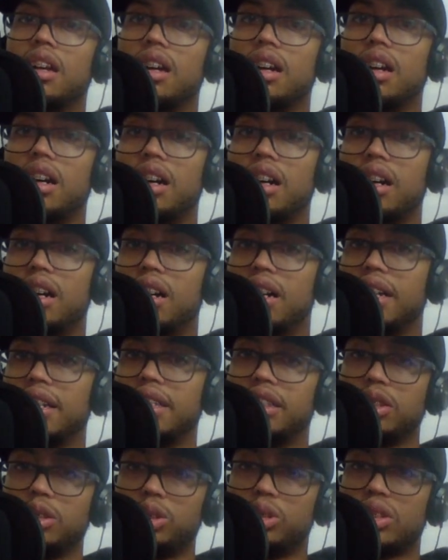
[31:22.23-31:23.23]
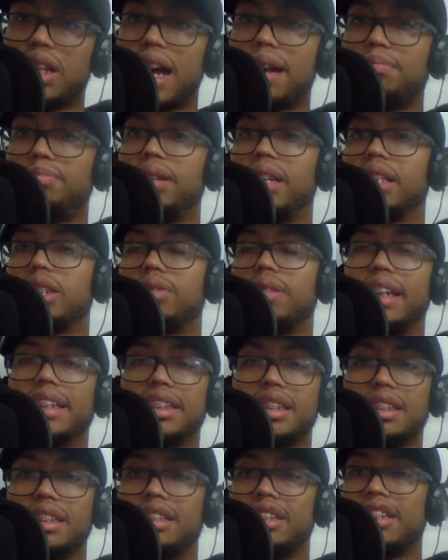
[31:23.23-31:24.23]
and 2 draft picks for
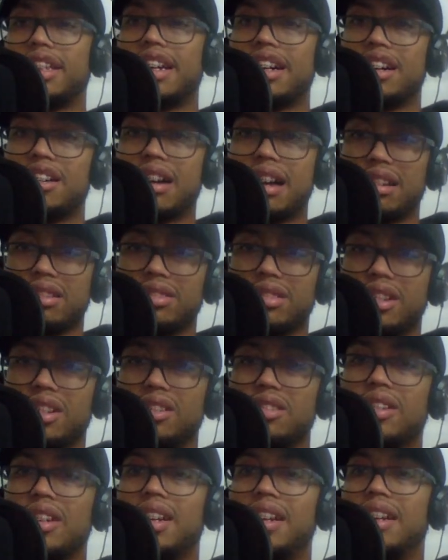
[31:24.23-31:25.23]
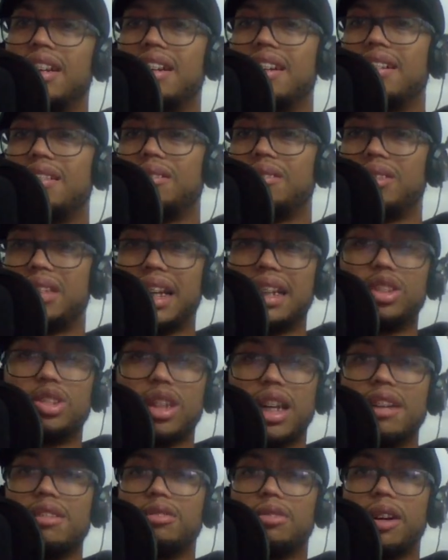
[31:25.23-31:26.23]
Esa Lindell. I don't know. That
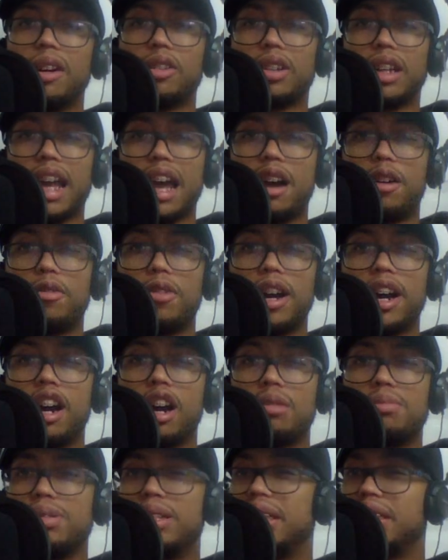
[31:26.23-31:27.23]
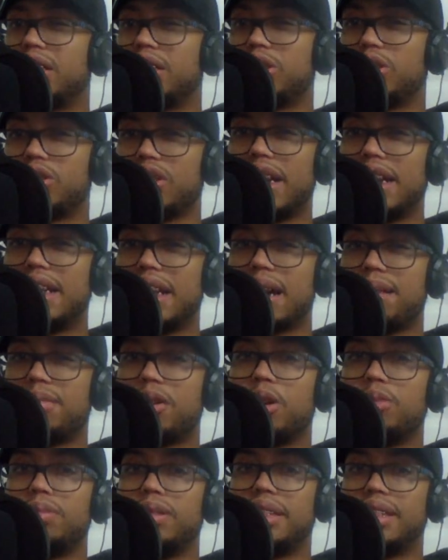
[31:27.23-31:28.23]
trade will work out well, but it's a trade I'm
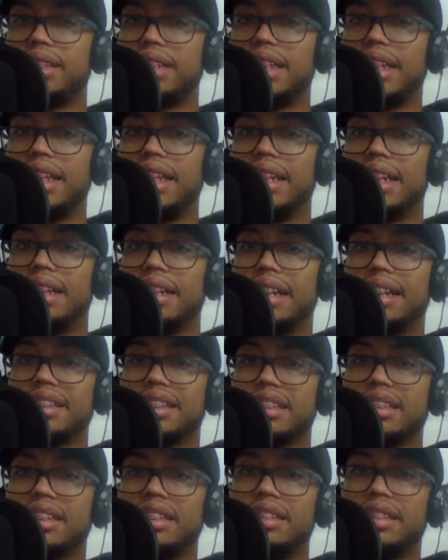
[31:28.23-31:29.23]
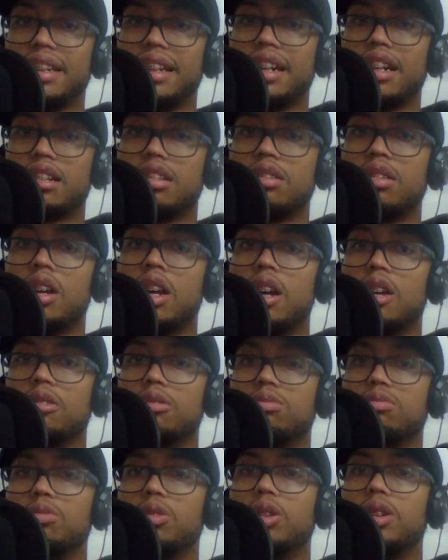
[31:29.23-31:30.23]
hoping to see. And Esa Lindell
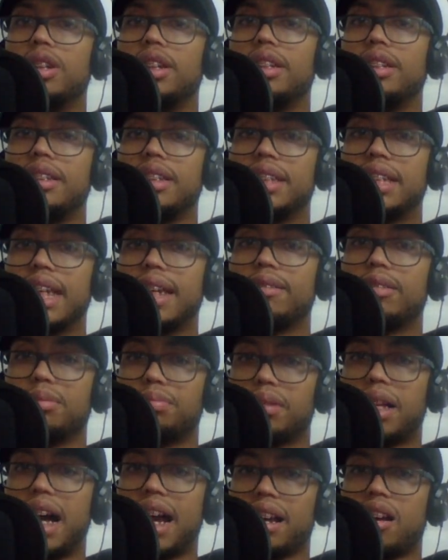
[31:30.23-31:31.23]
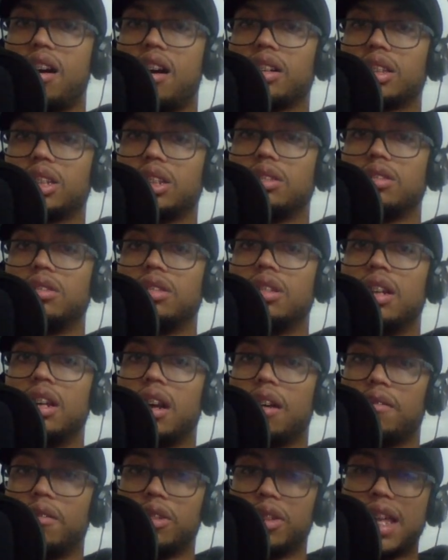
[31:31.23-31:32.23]
would give the Blackhawks a
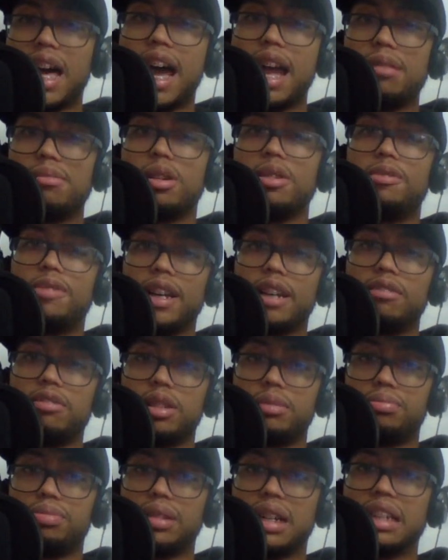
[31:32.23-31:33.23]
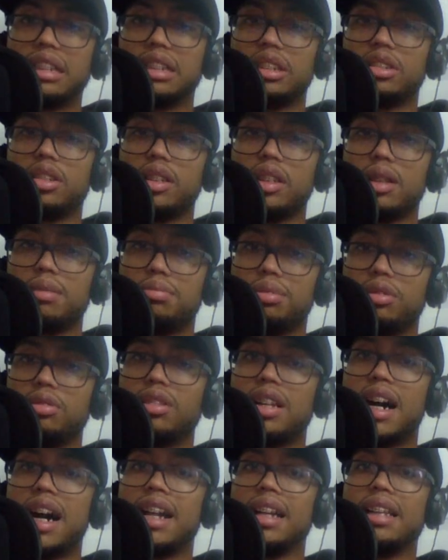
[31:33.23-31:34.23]
reliable veteran presence on their blue
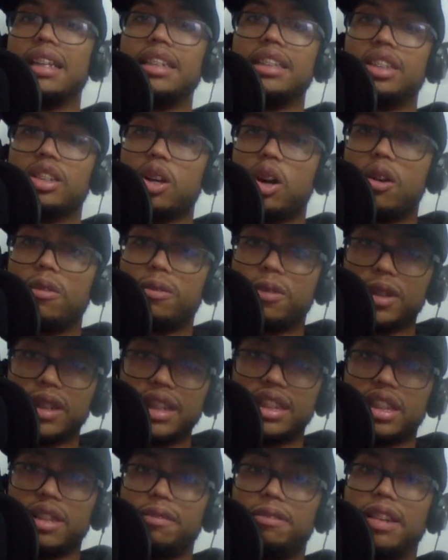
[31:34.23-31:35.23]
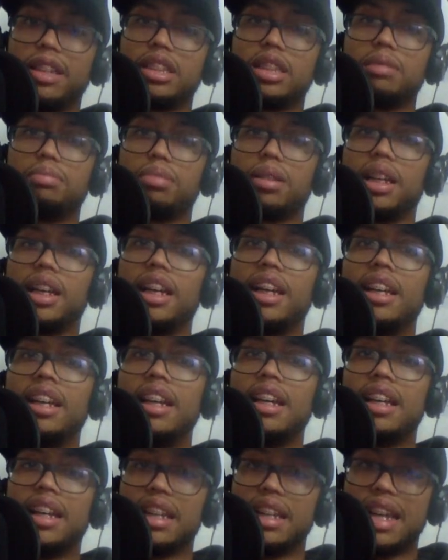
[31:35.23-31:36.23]
line. He's known for his defensive play,
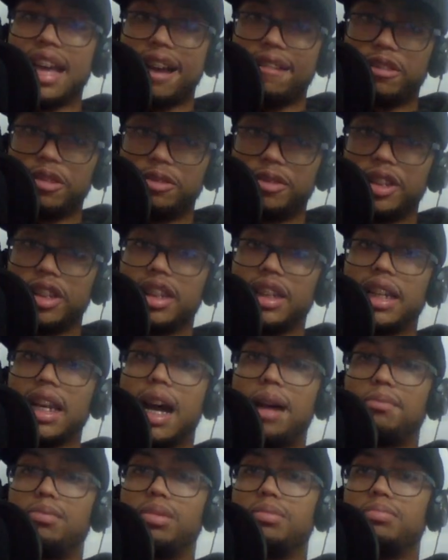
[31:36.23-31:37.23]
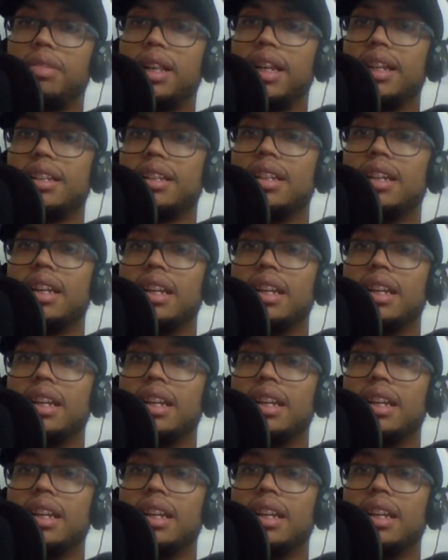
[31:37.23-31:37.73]
and that will really complement